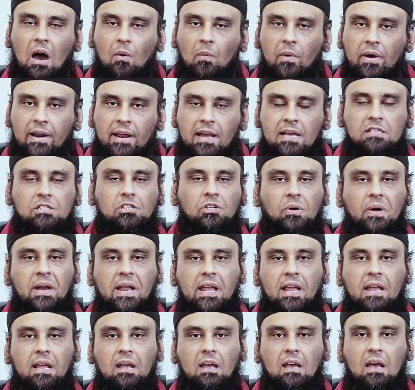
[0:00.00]
Our
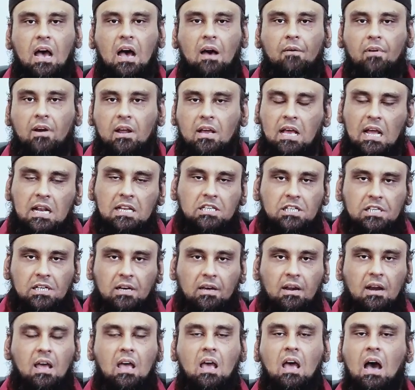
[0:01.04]
history, our
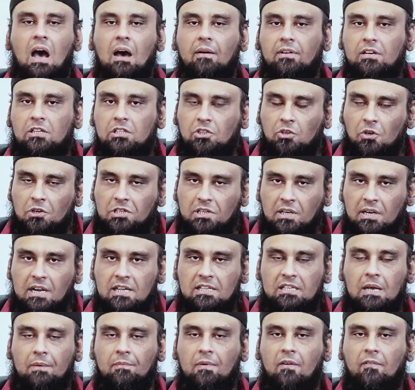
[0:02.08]
culture, our
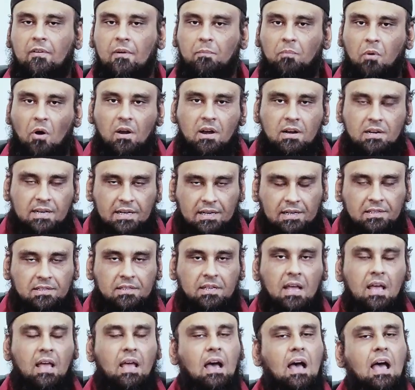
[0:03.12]
socialism, our
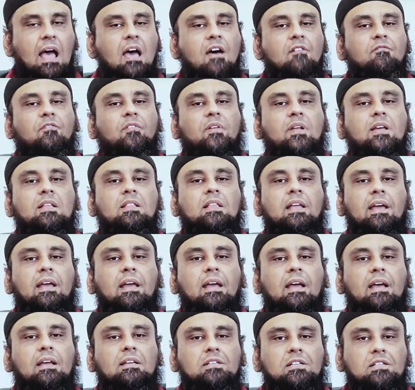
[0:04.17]
politics,
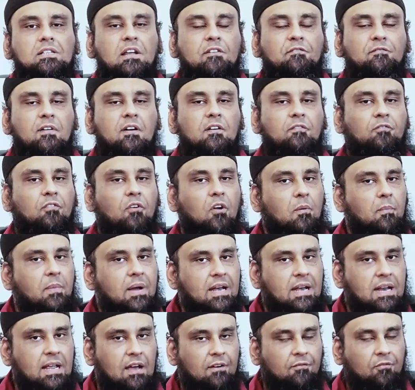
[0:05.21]
everything is differ
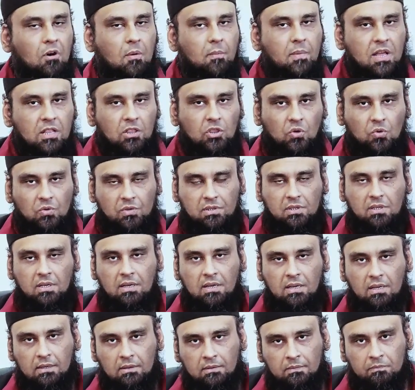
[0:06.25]
from India, from Hindus
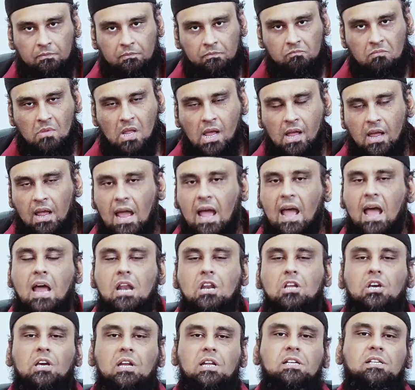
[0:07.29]

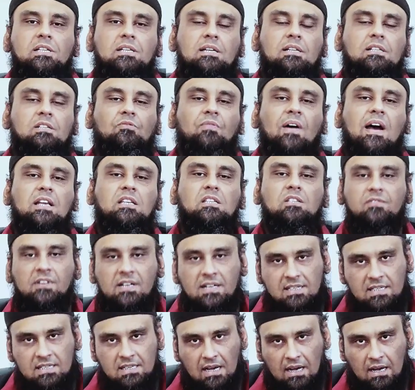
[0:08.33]
and Christians, vice
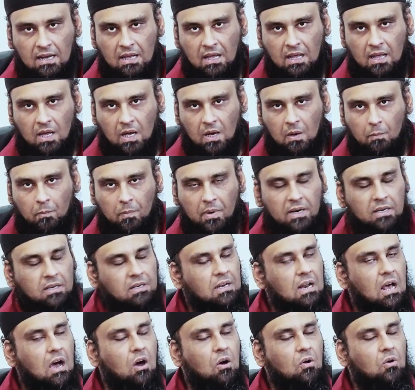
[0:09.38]
versa.
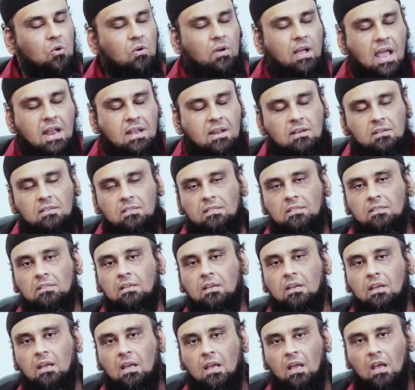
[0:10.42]
But now look at
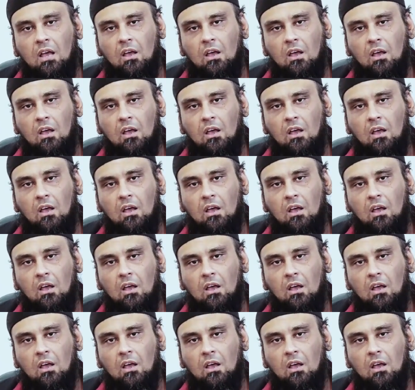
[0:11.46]
us.